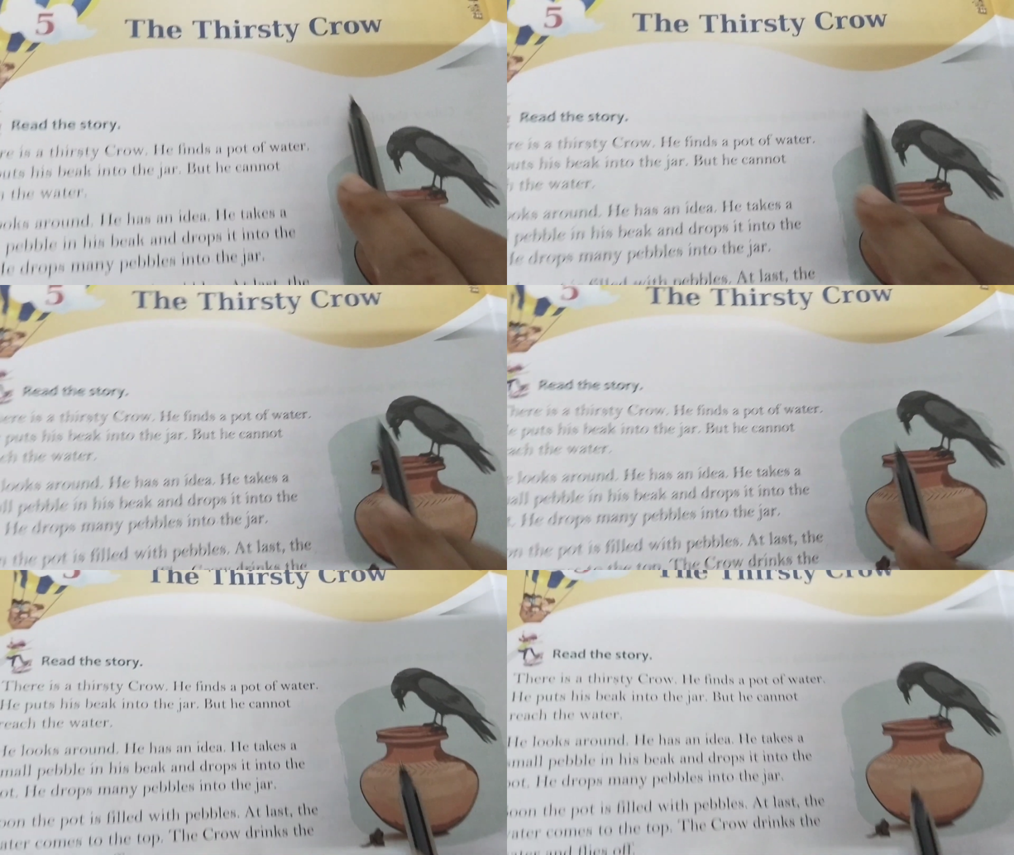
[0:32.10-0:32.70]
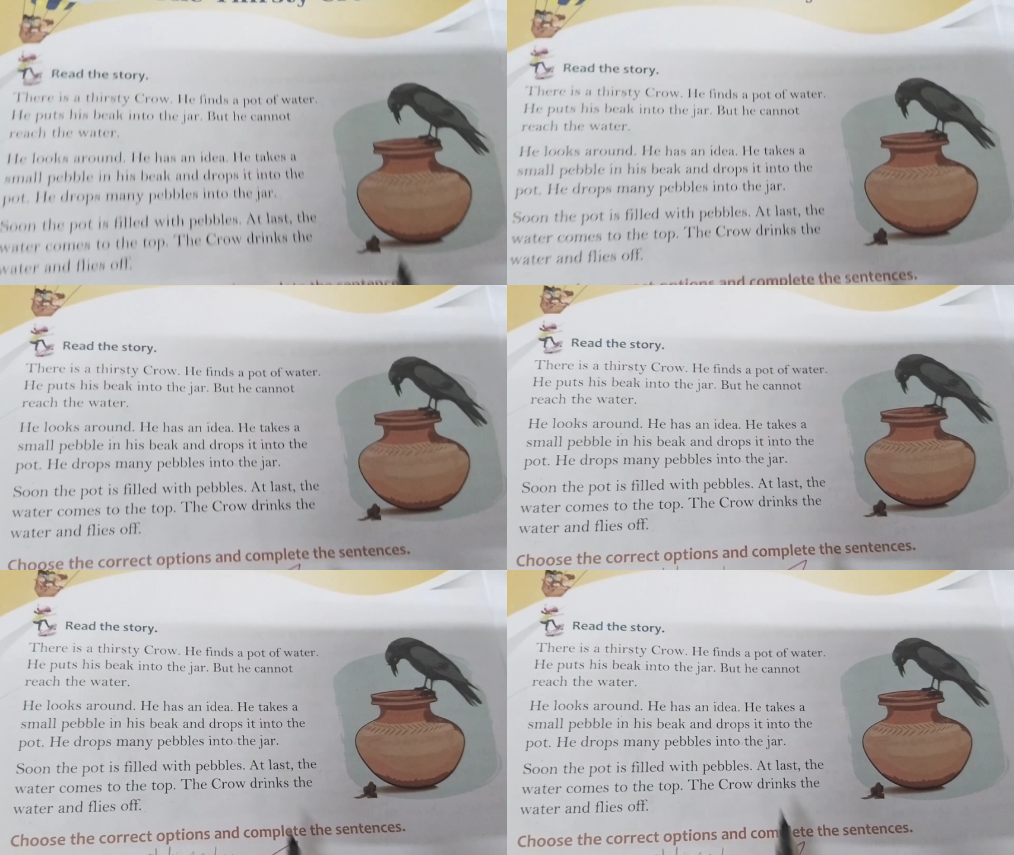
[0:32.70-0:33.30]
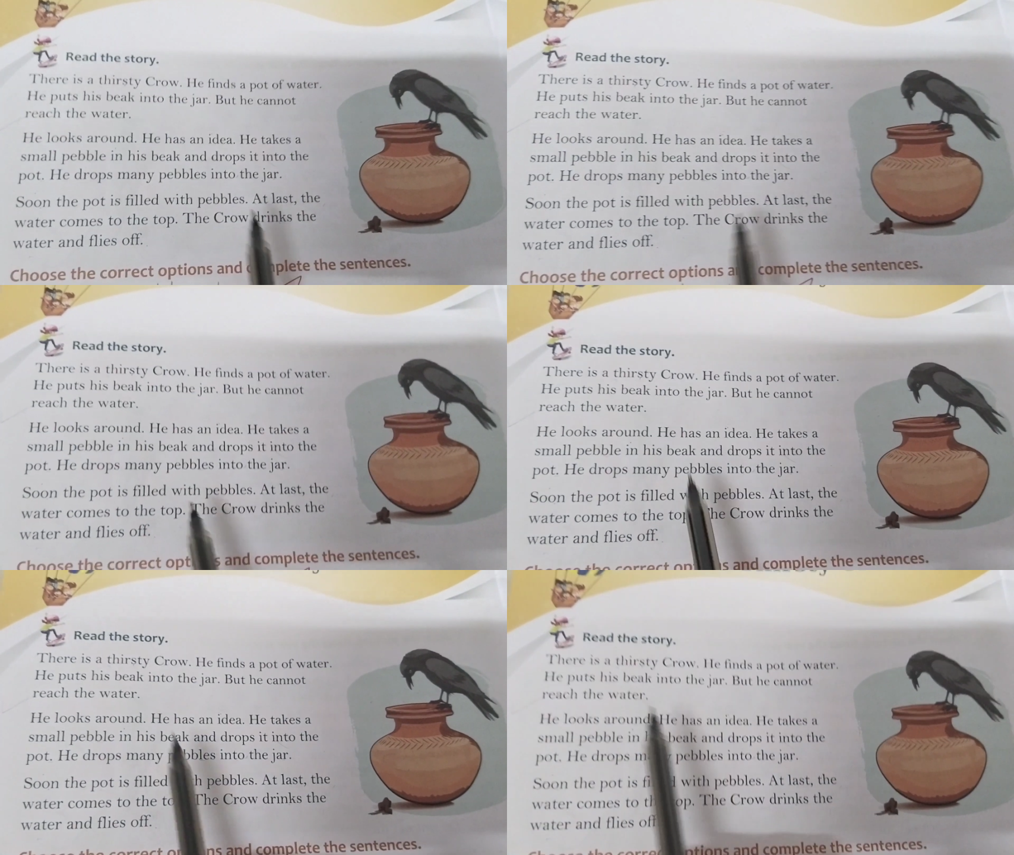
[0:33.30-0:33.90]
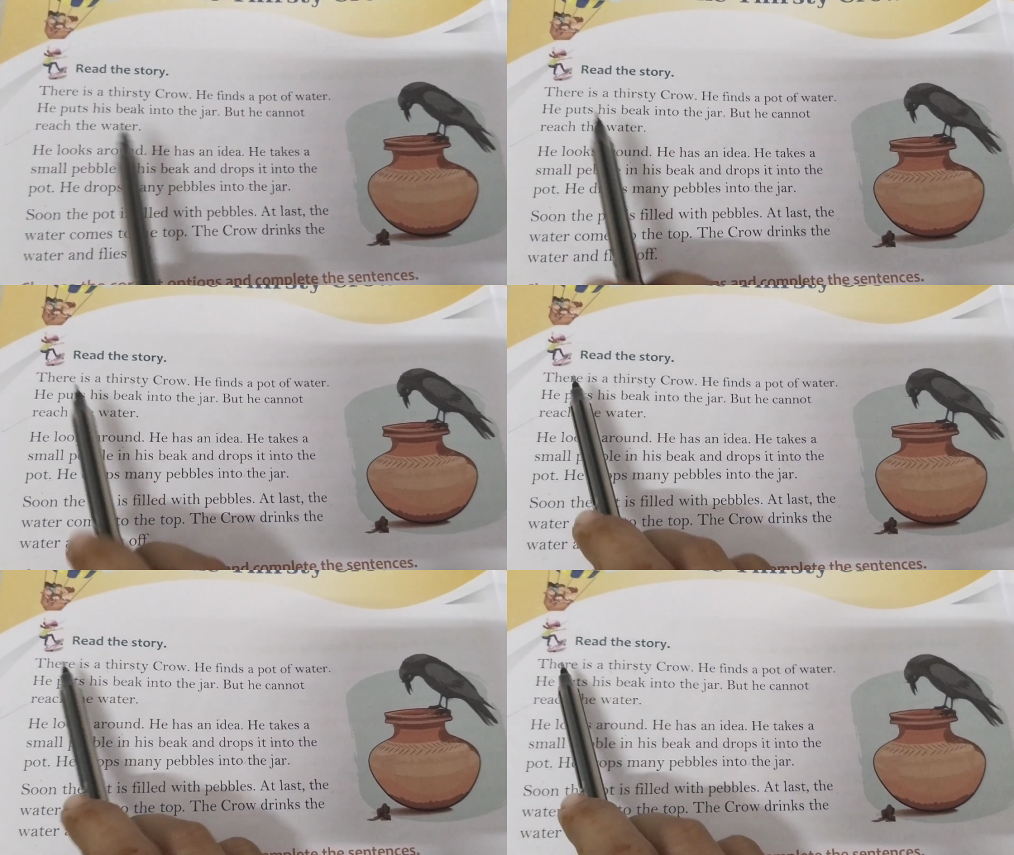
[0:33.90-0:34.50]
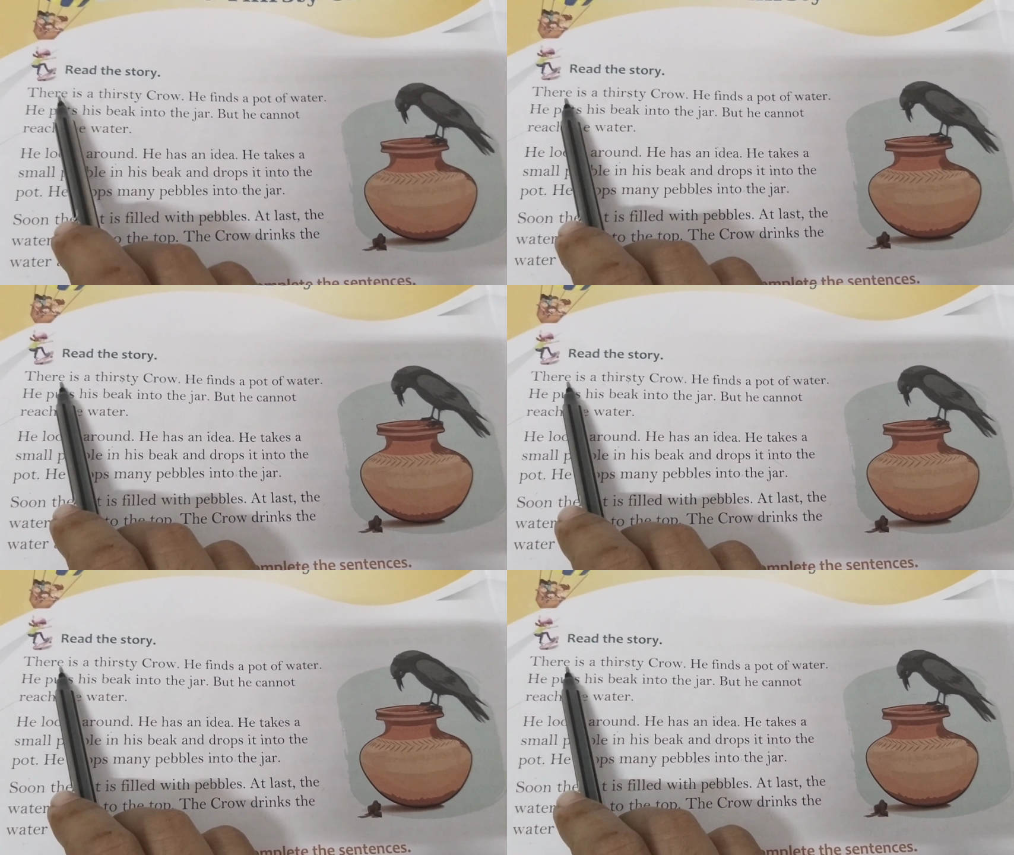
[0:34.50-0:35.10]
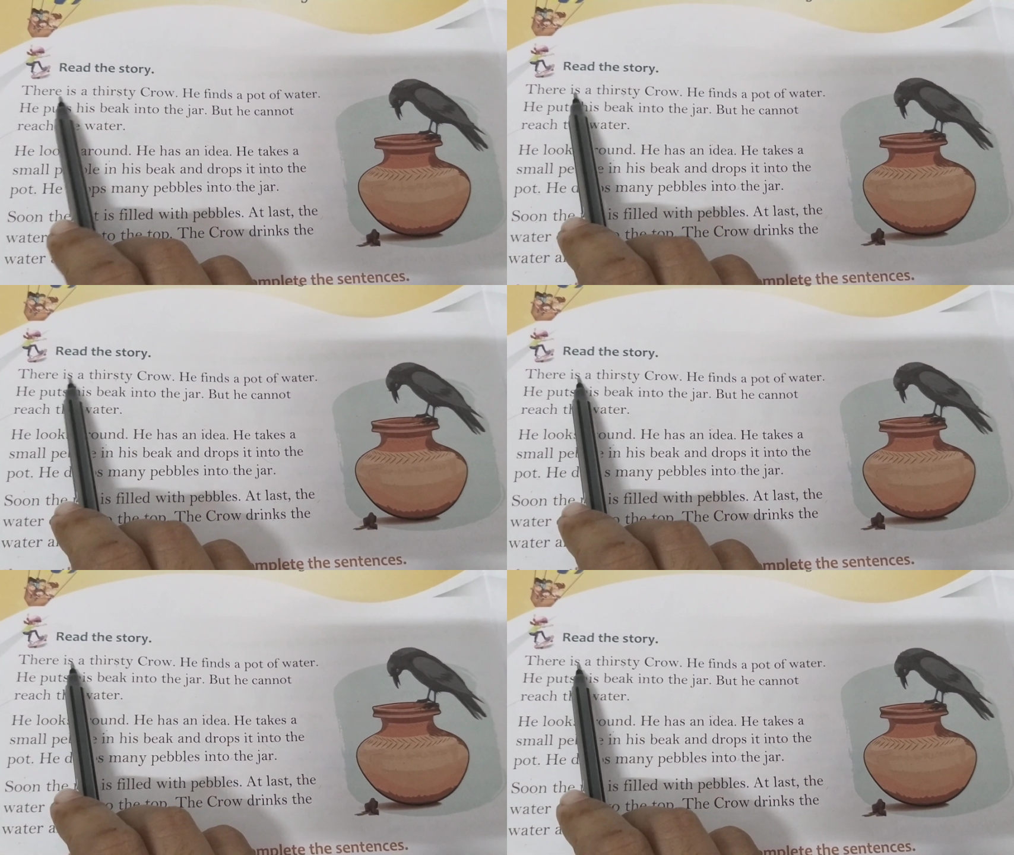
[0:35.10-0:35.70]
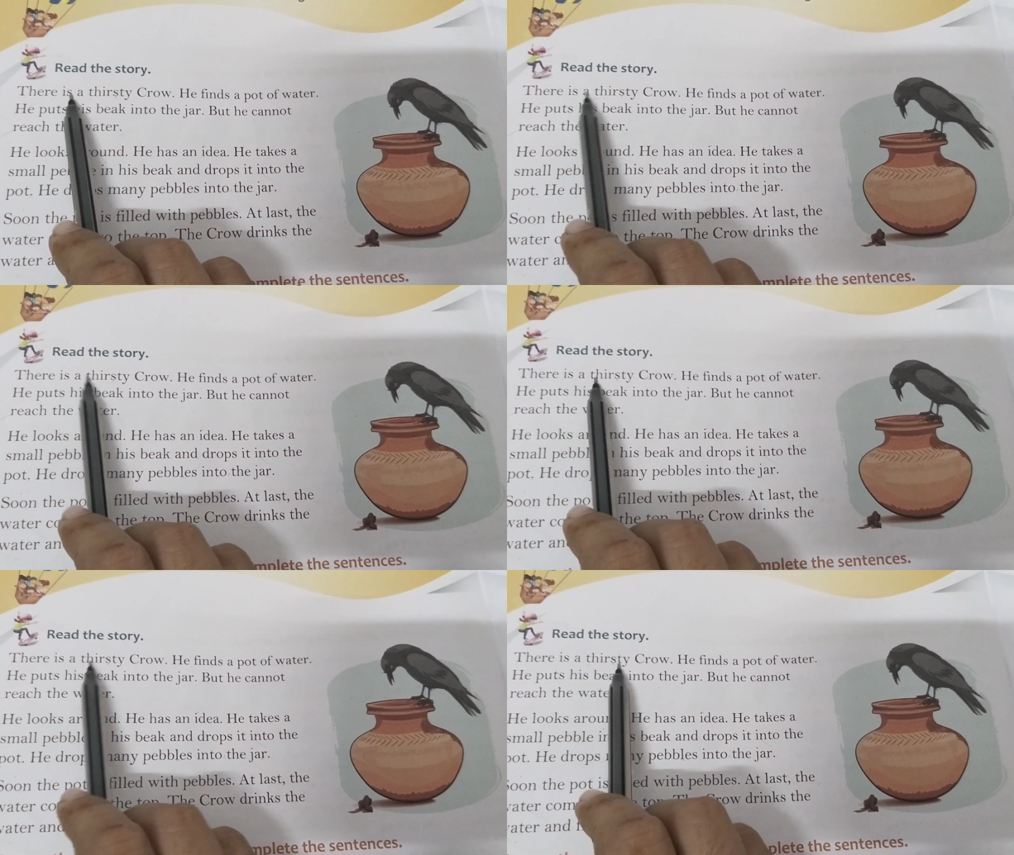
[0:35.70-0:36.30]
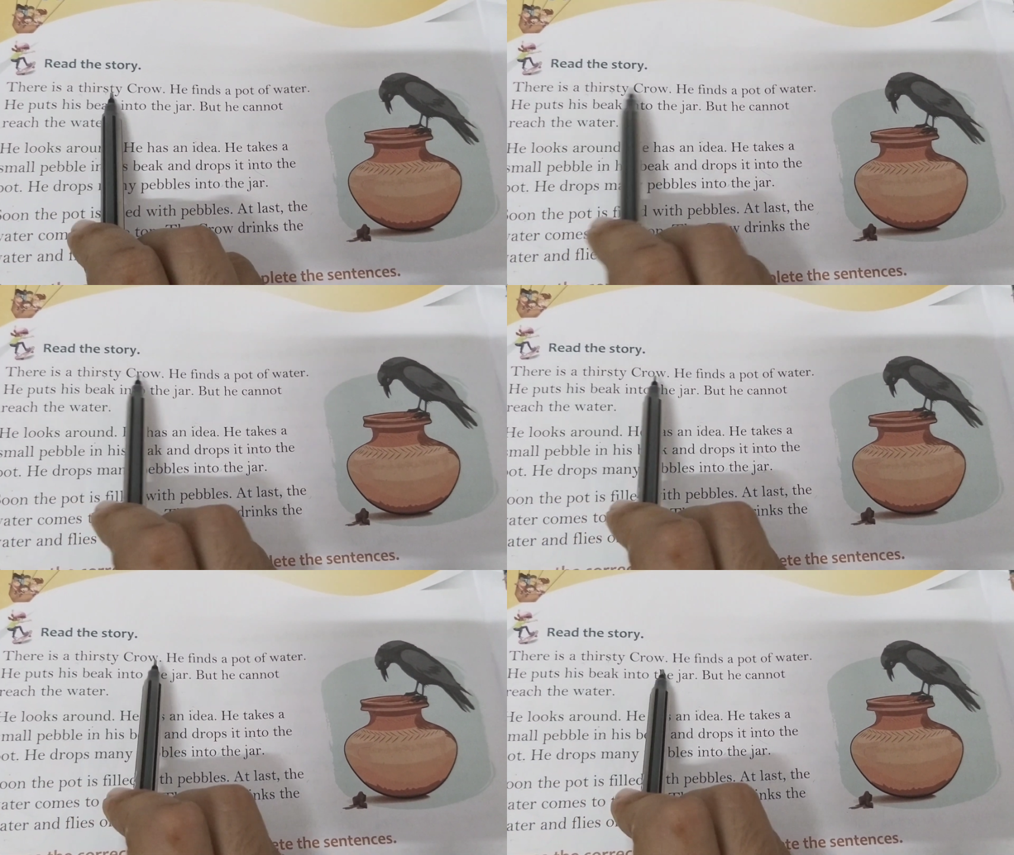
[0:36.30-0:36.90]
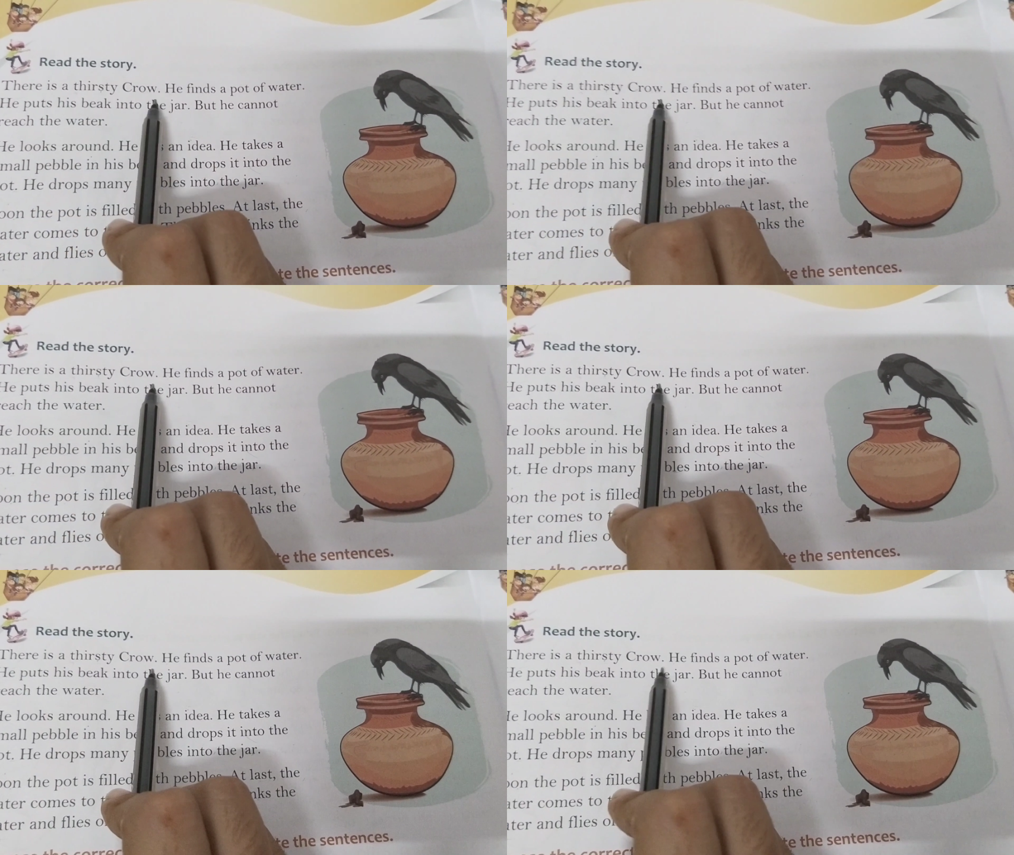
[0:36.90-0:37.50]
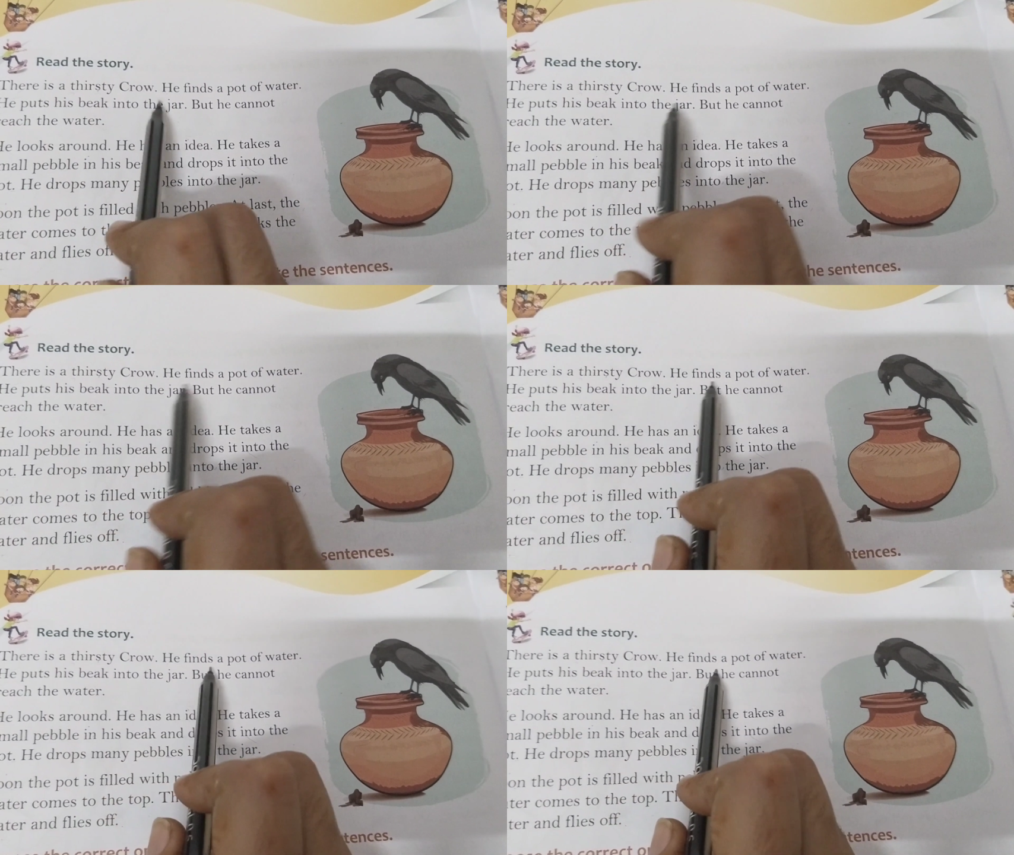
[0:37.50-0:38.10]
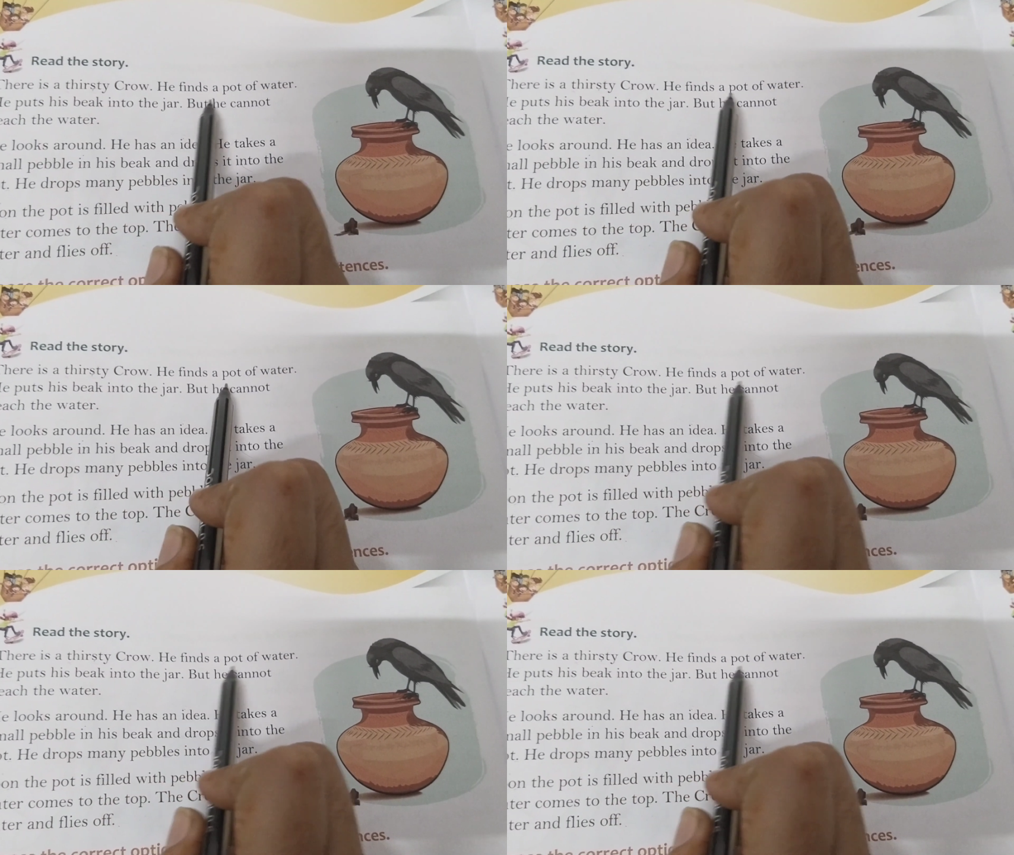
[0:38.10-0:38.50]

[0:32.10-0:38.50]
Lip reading: No face is visible, so there are no lips to read.